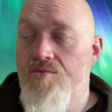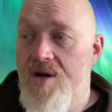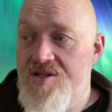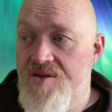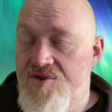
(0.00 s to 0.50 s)

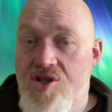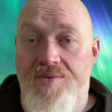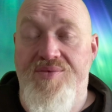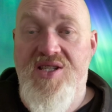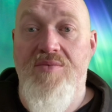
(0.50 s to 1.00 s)
once you've
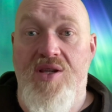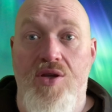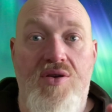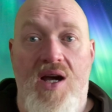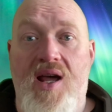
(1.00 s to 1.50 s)
stopped them stimming,
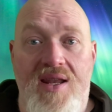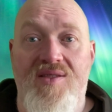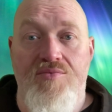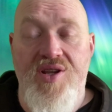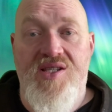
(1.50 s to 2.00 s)
you can't let
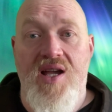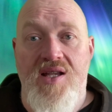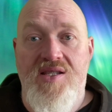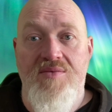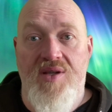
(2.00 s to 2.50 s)
them
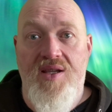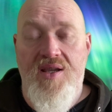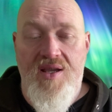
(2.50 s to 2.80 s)
restart stimming.